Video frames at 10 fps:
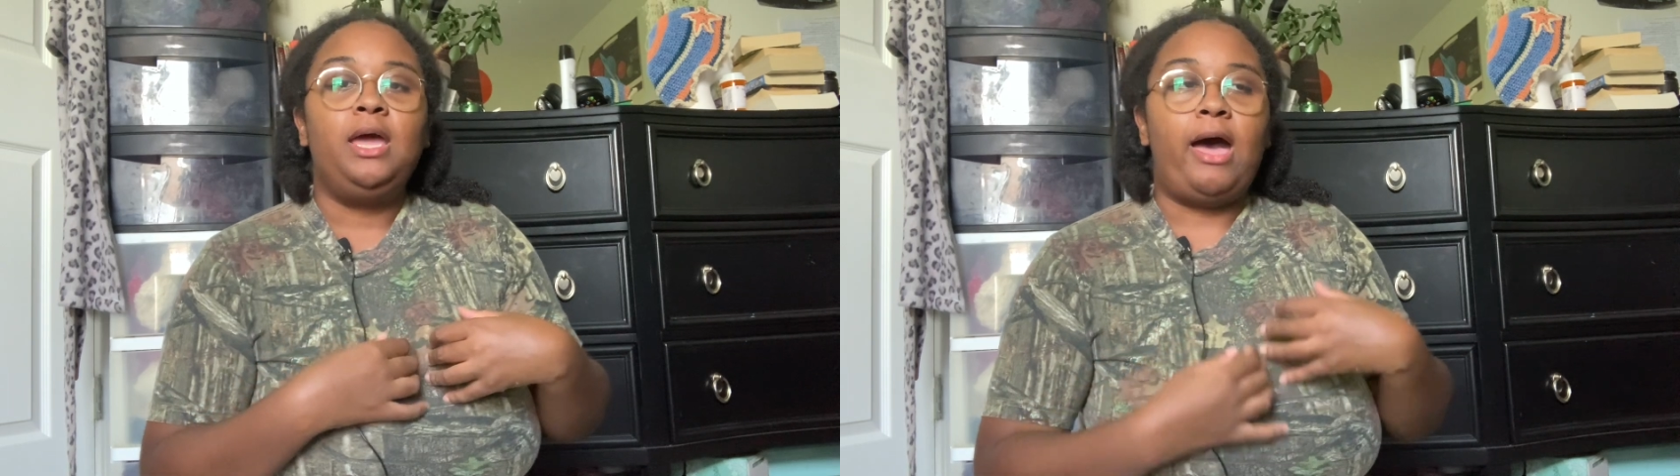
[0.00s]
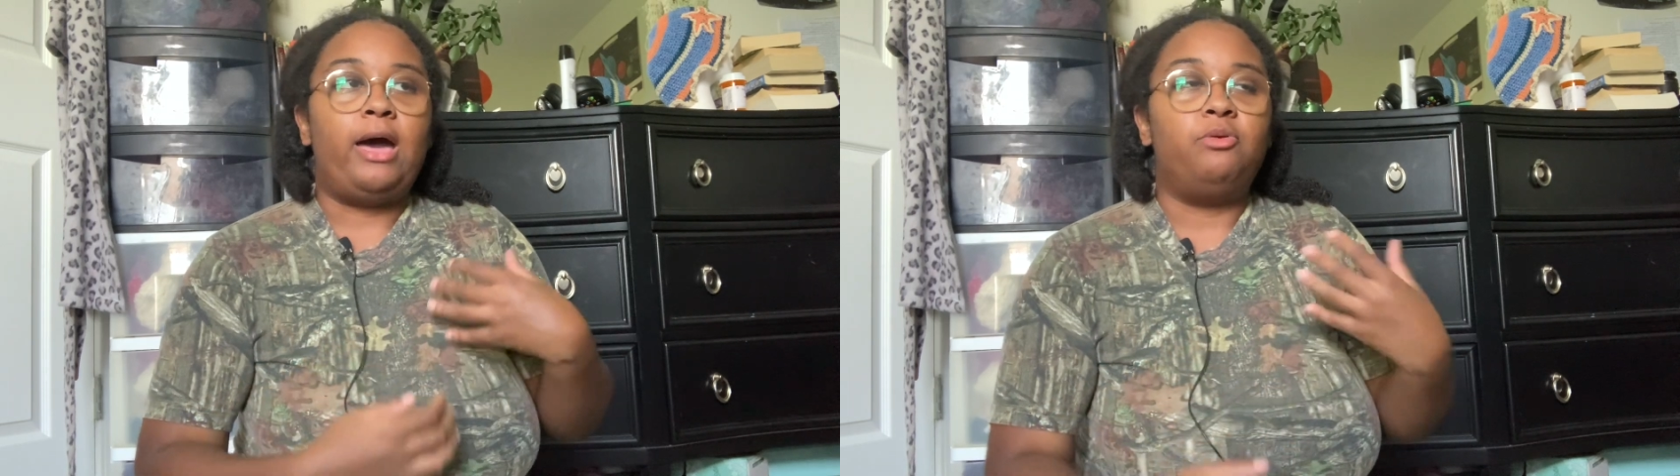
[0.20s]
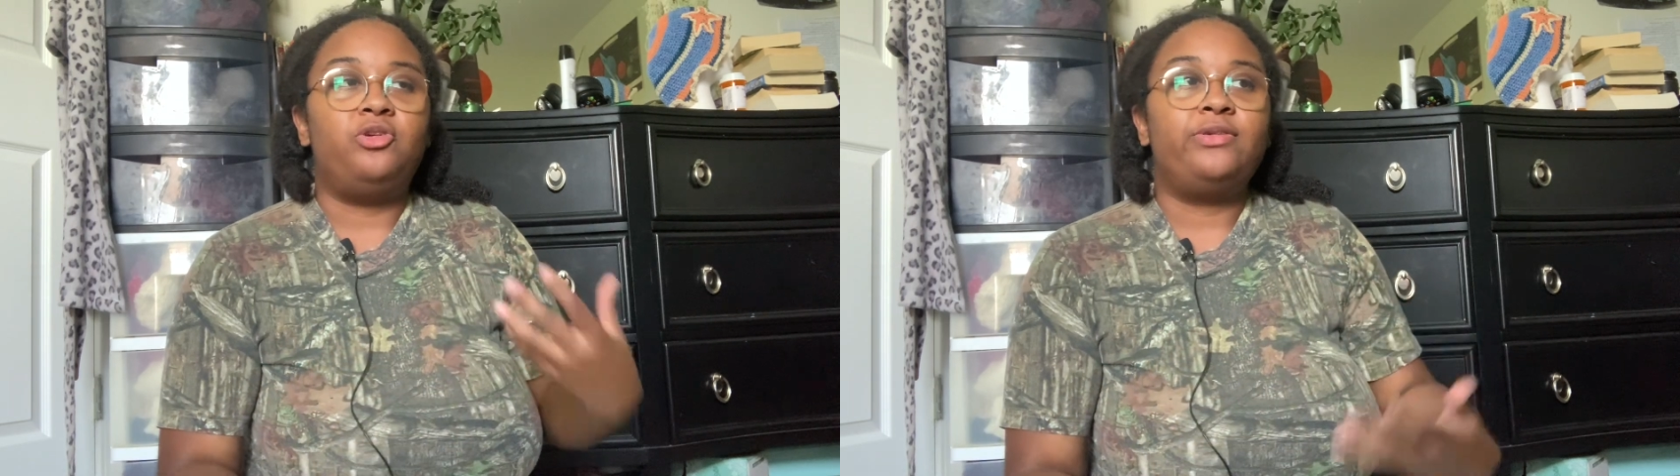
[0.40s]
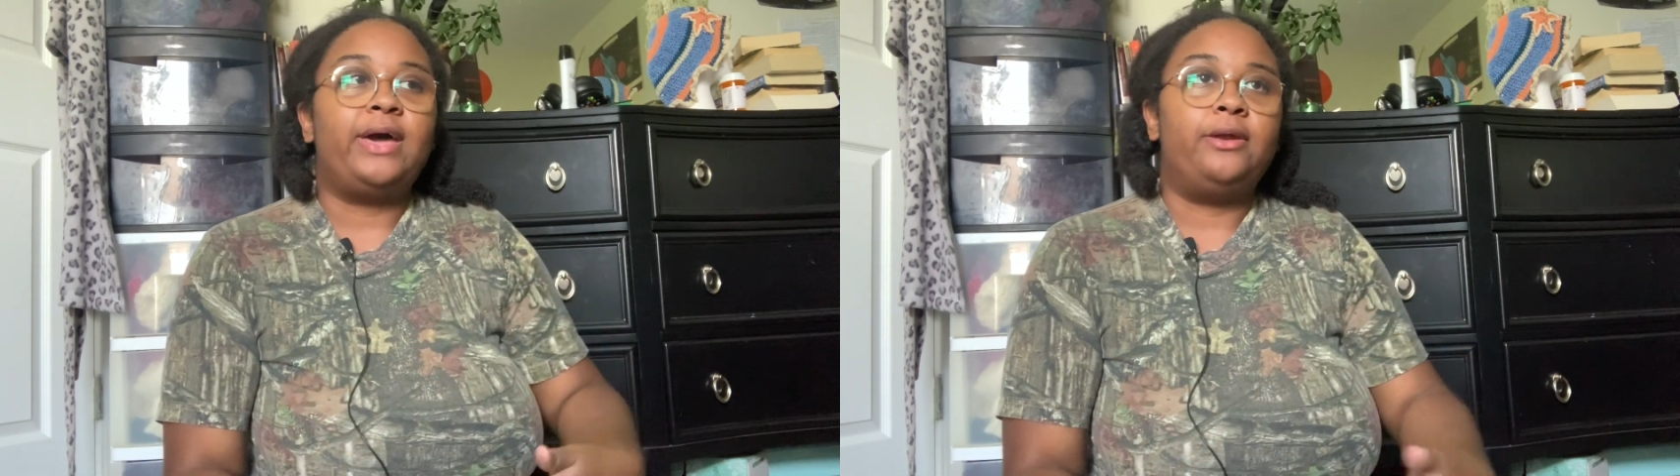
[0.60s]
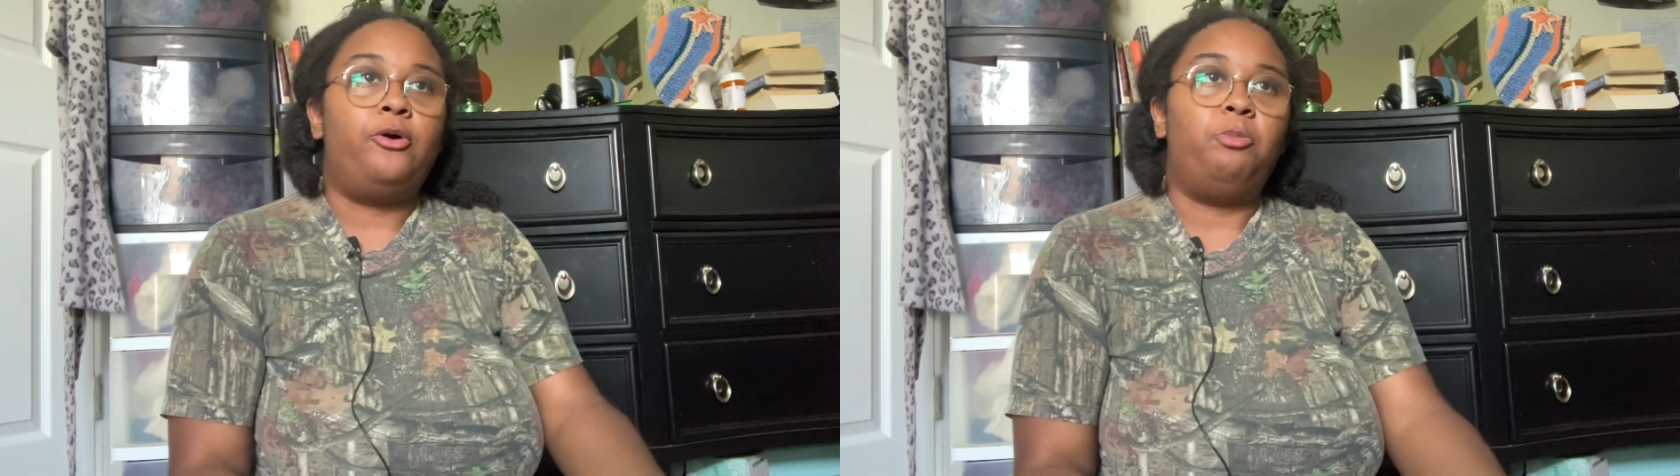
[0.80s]
I was just
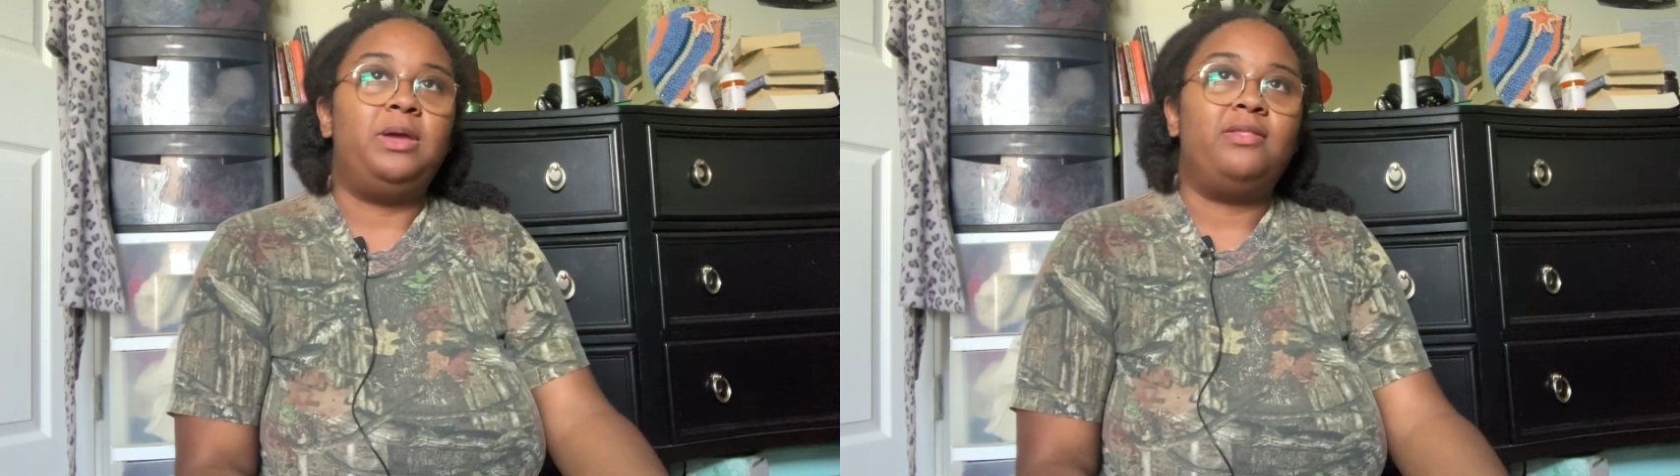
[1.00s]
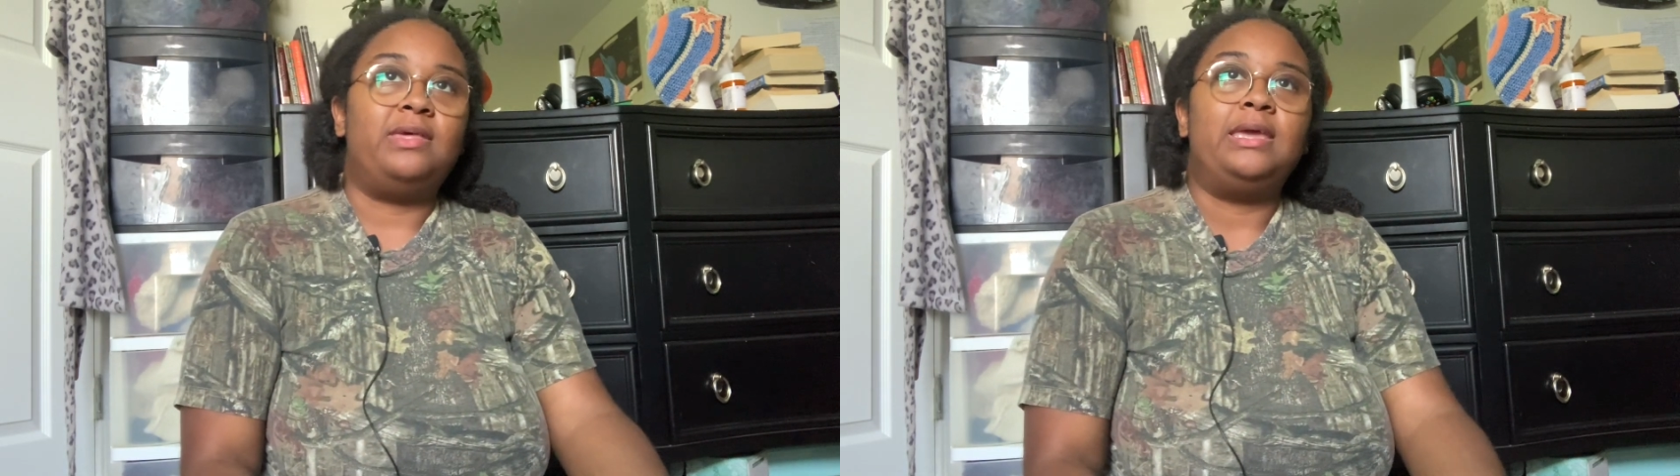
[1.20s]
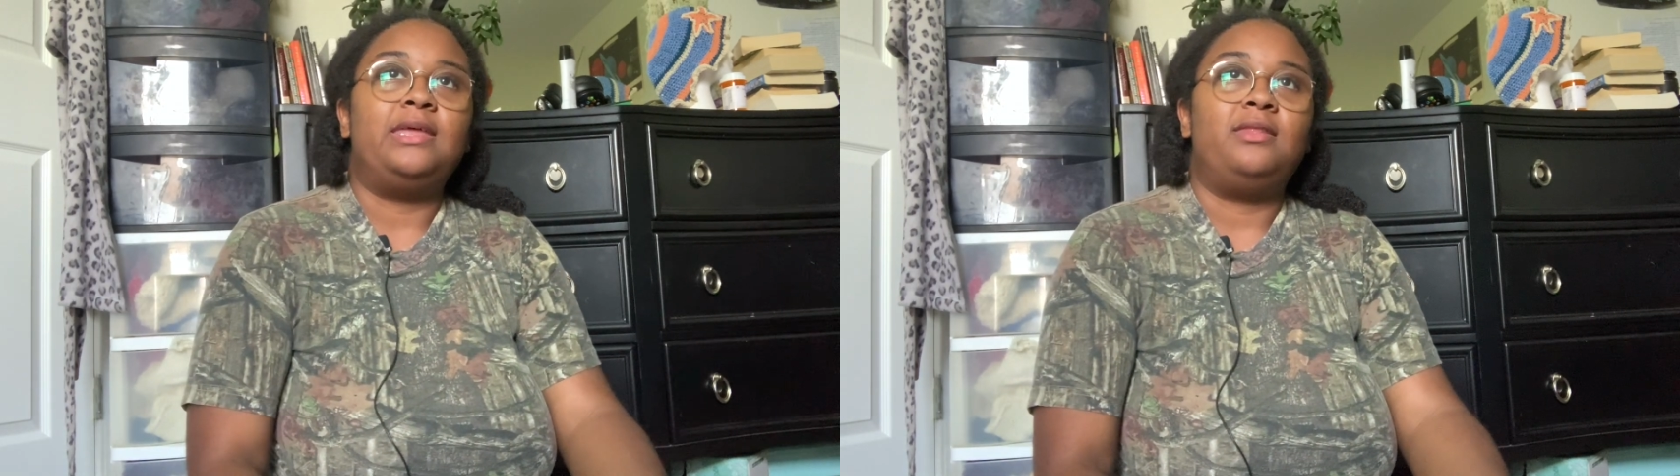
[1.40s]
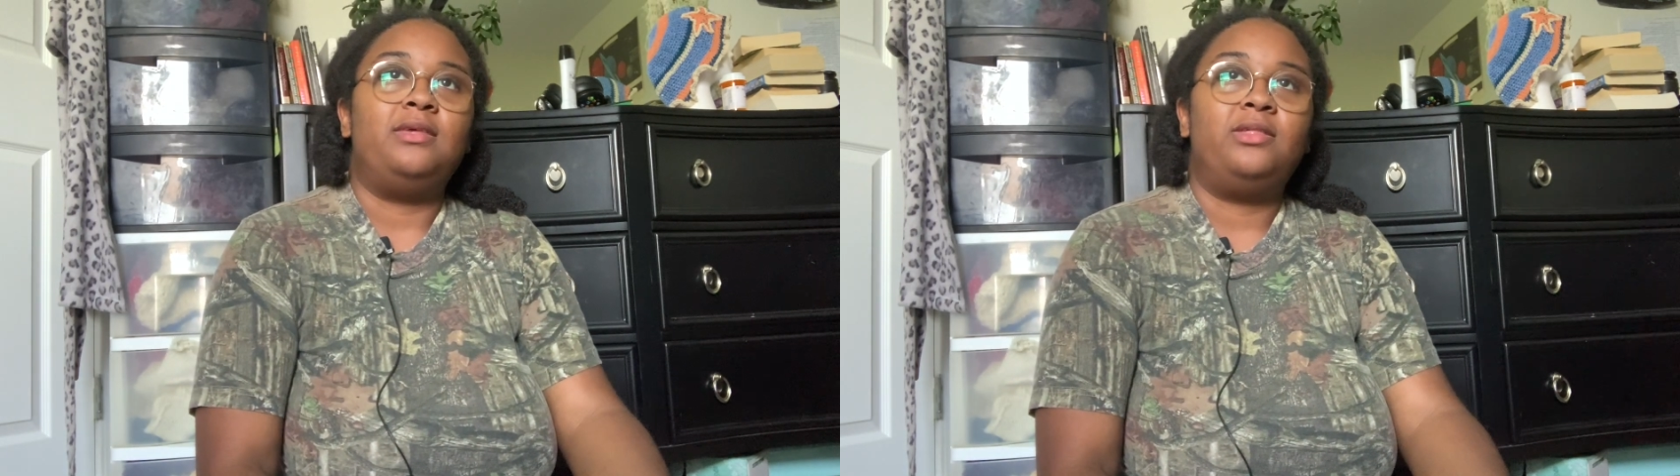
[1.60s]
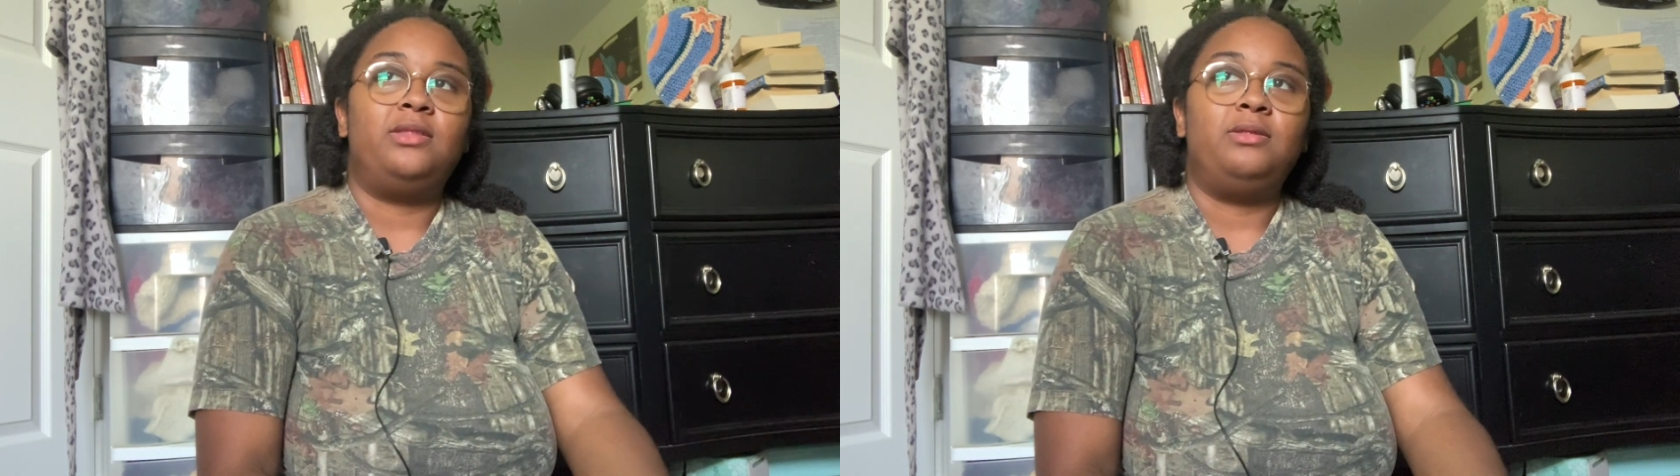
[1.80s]
kind of hoping to get this